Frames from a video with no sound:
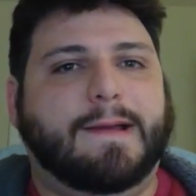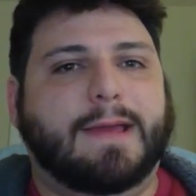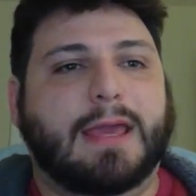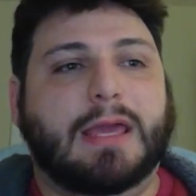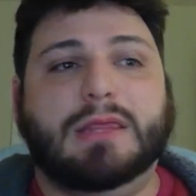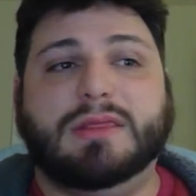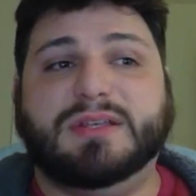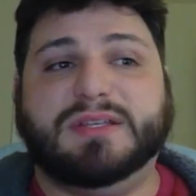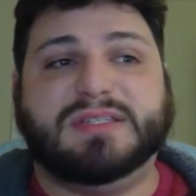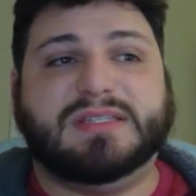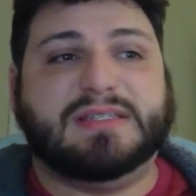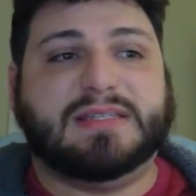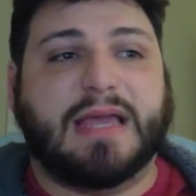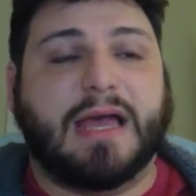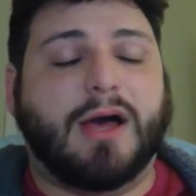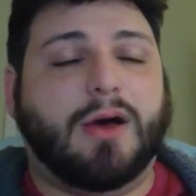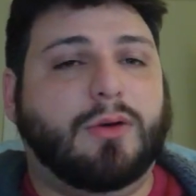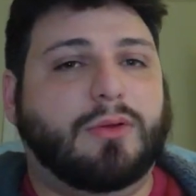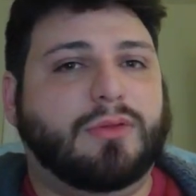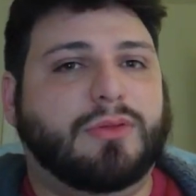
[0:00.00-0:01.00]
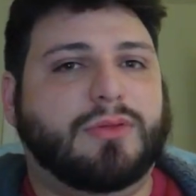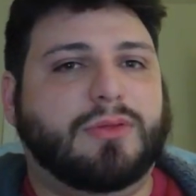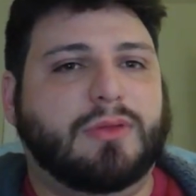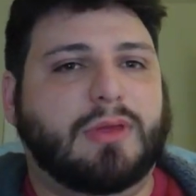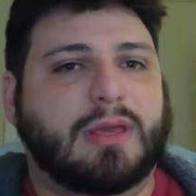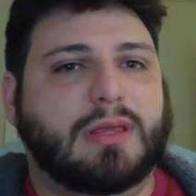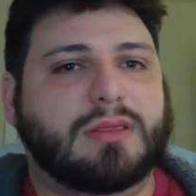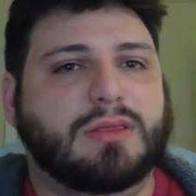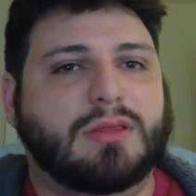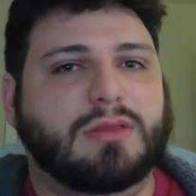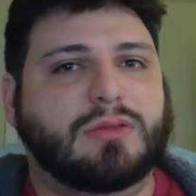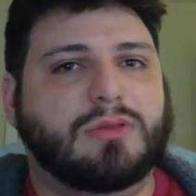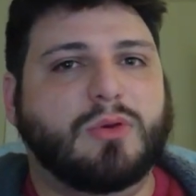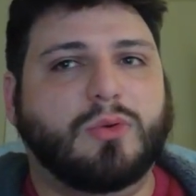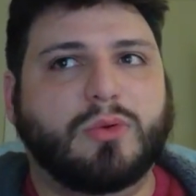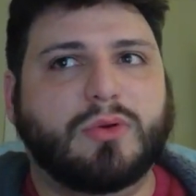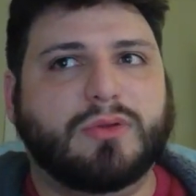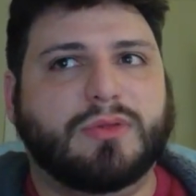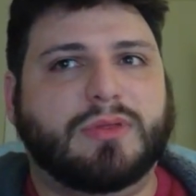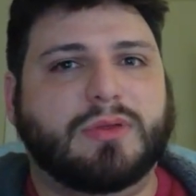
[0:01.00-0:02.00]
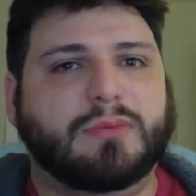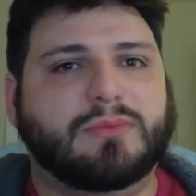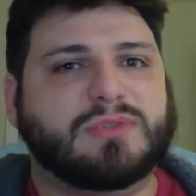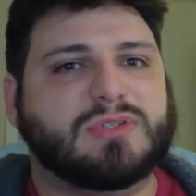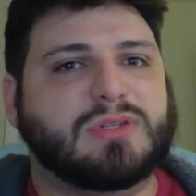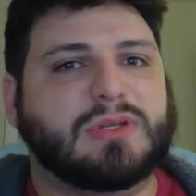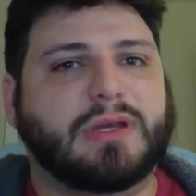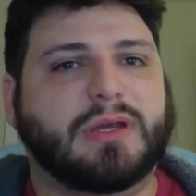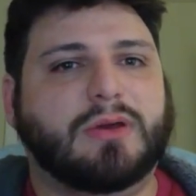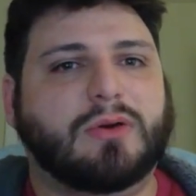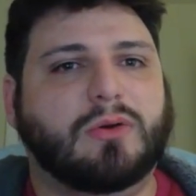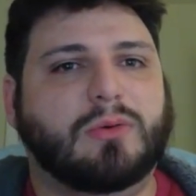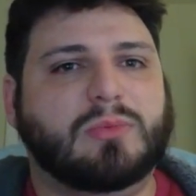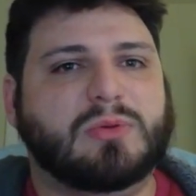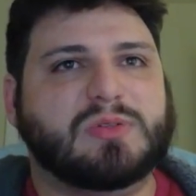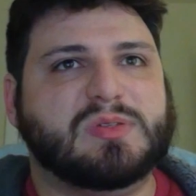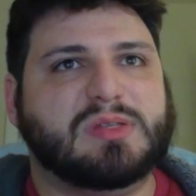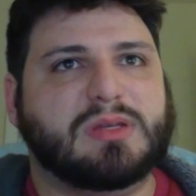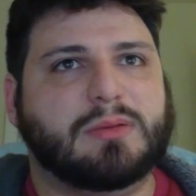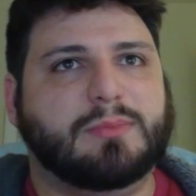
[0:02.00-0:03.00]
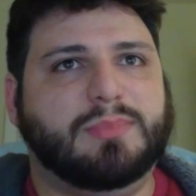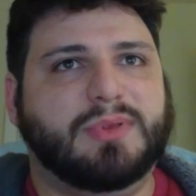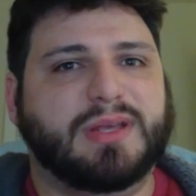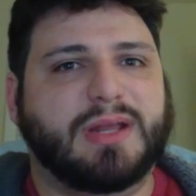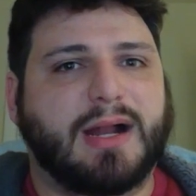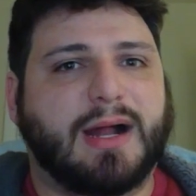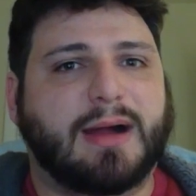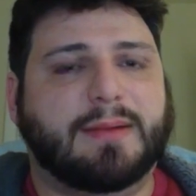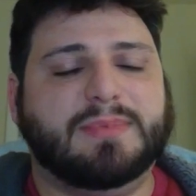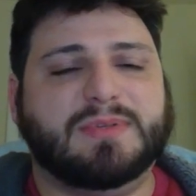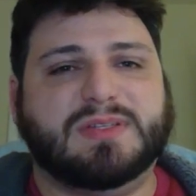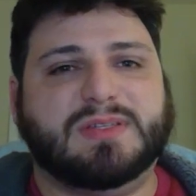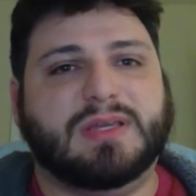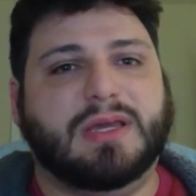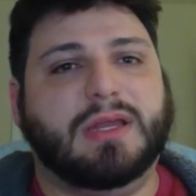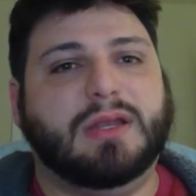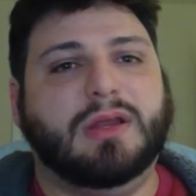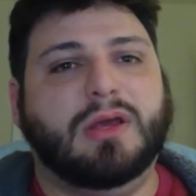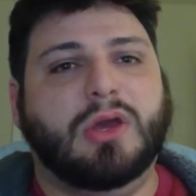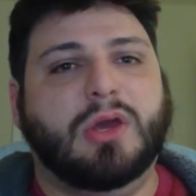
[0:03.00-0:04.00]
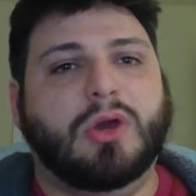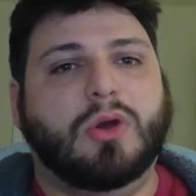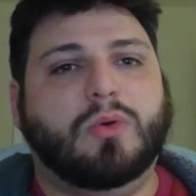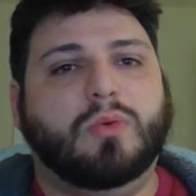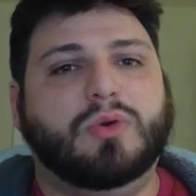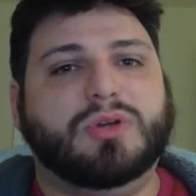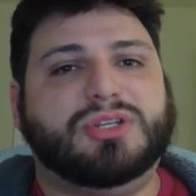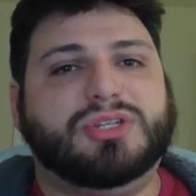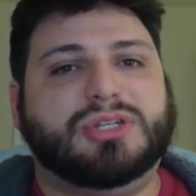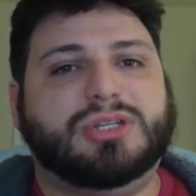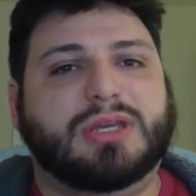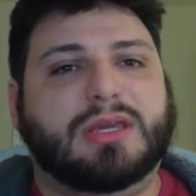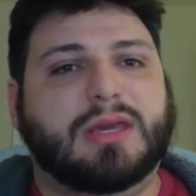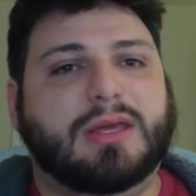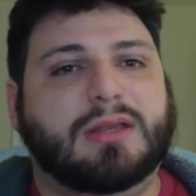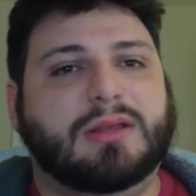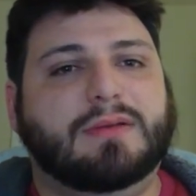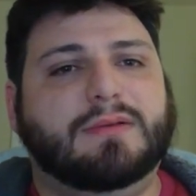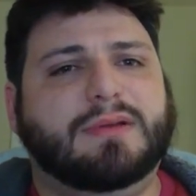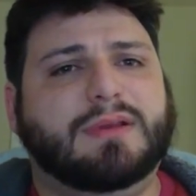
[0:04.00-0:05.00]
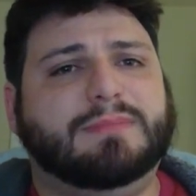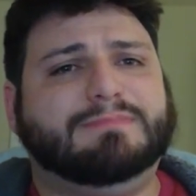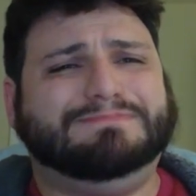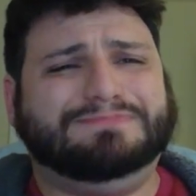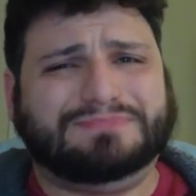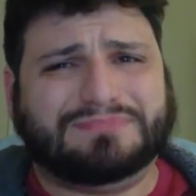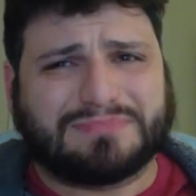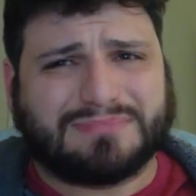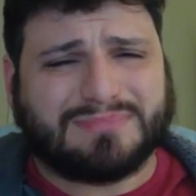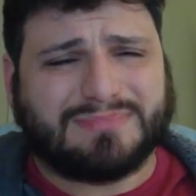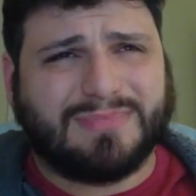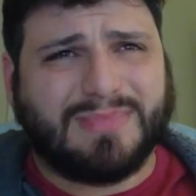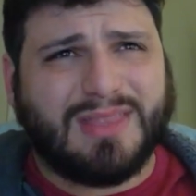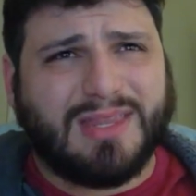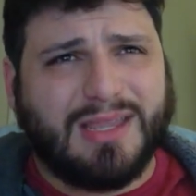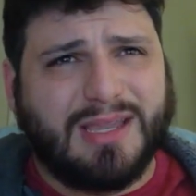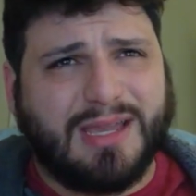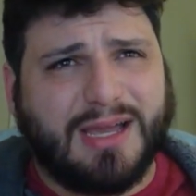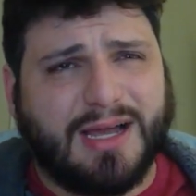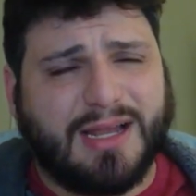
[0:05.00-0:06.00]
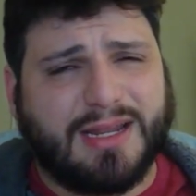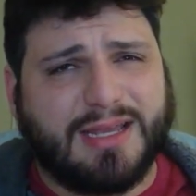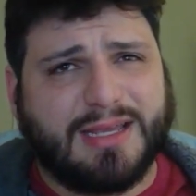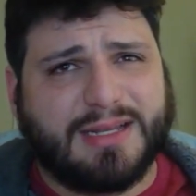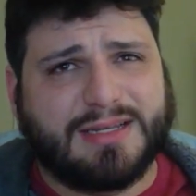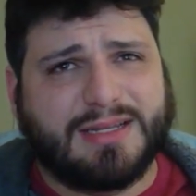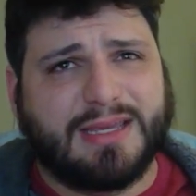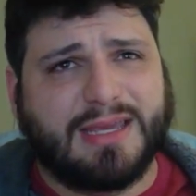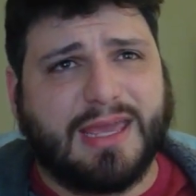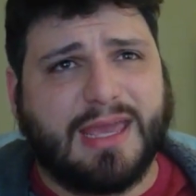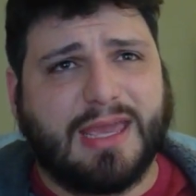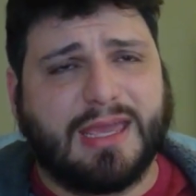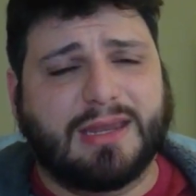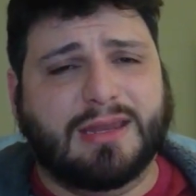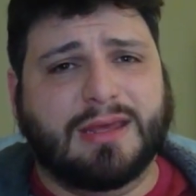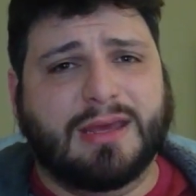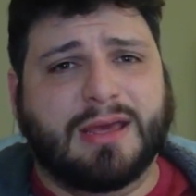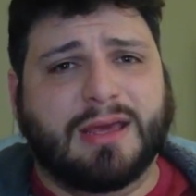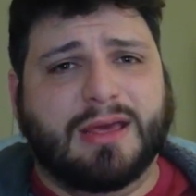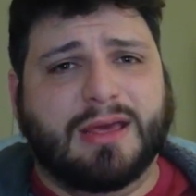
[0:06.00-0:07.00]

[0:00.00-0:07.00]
In the South, in the North, it was like almost the complete opposite, which can kind of indicate